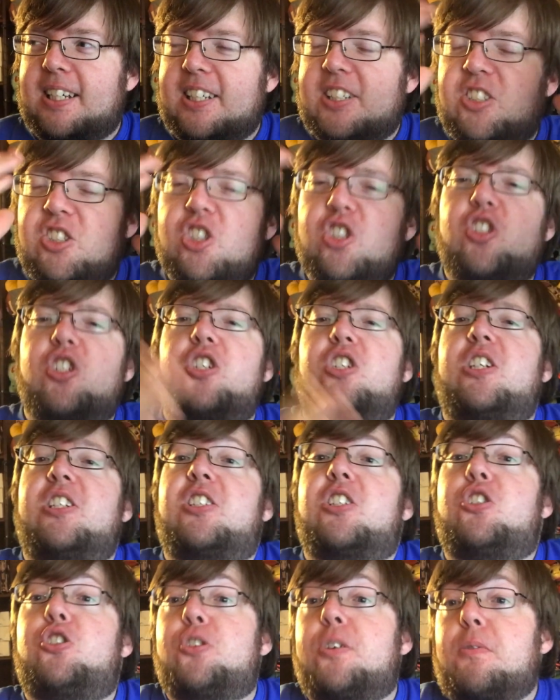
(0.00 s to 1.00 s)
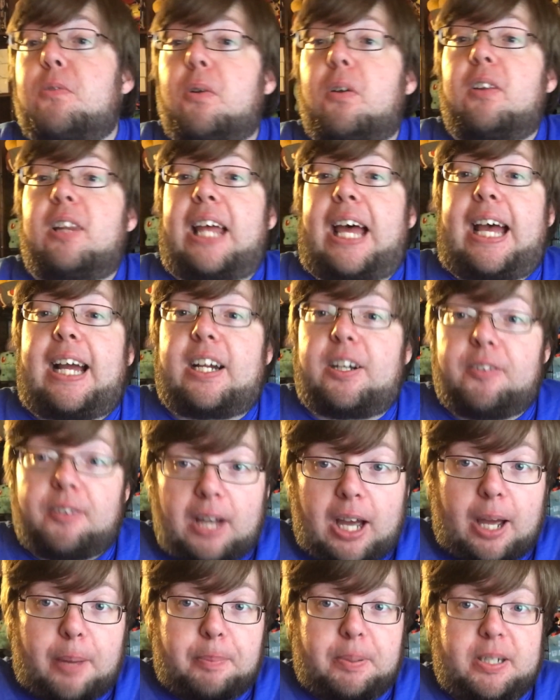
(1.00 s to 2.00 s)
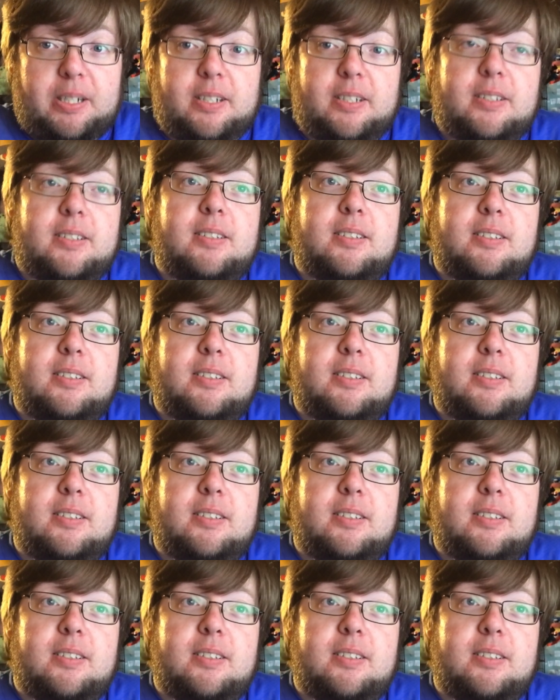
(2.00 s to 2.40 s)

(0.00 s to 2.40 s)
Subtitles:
just it's a general lack of happiness.